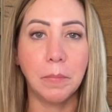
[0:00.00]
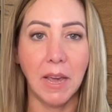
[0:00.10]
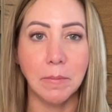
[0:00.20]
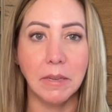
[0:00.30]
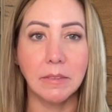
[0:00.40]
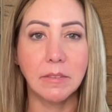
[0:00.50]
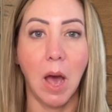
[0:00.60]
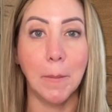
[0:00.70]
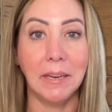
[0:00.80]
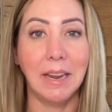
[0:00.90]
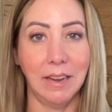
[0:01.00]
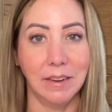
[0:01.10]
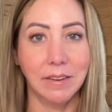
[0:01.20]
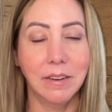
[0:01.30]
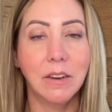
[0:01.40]
payments coming
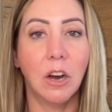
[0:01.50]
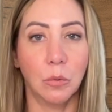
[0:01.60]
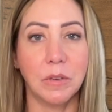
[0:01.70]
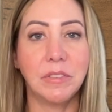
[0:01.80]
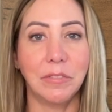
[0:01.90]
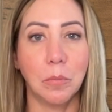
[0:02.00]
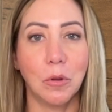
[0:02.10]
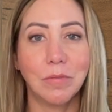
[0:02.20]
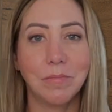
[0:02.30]
in, a receivable.